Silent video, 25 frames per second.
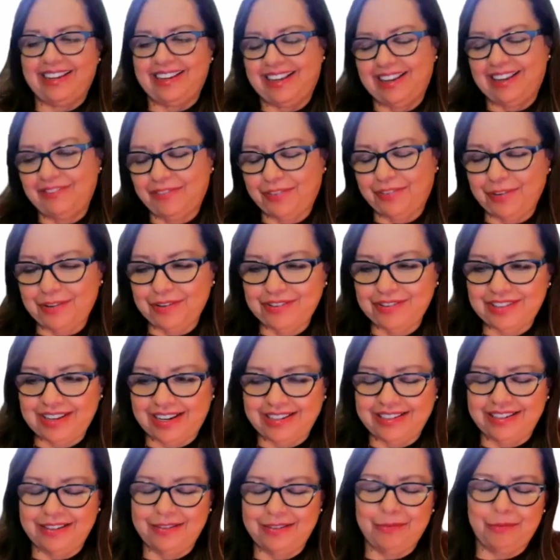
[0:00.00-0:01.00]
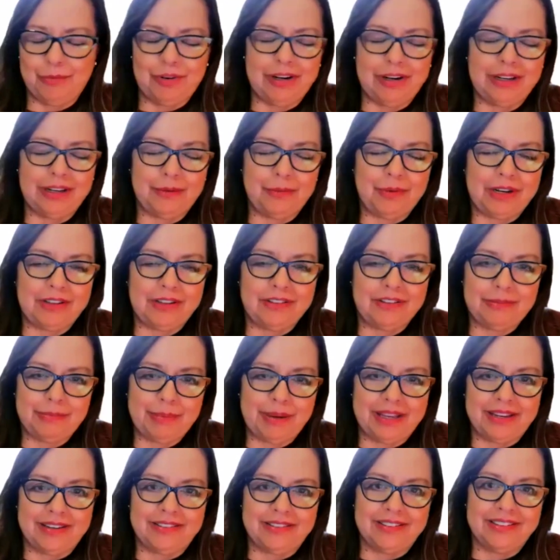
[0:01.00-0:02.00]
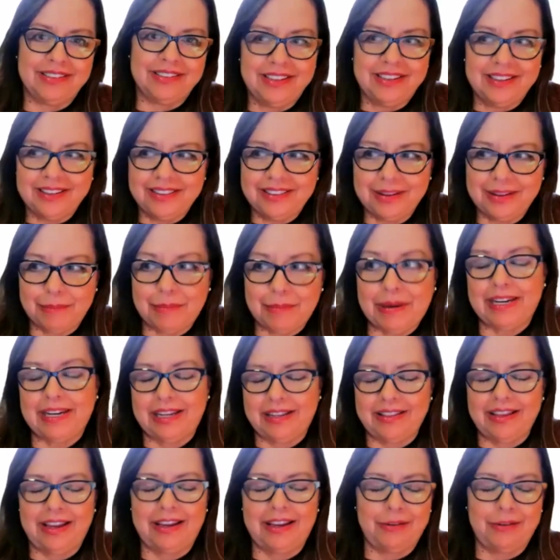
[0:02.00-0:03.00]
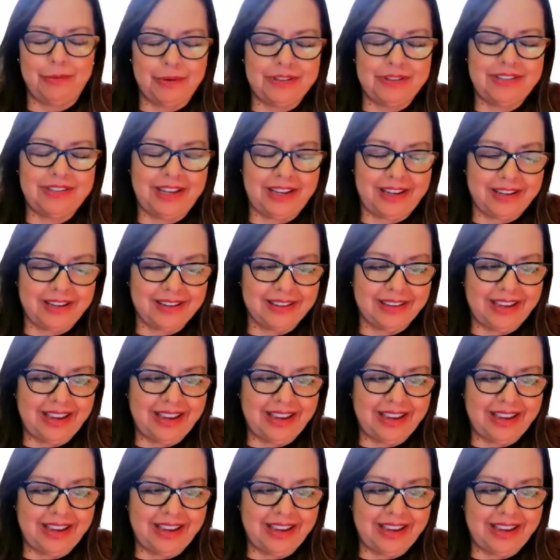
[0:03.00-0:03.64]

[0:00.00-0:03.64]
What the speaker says: at first I didn't really want to spend the money that it would take.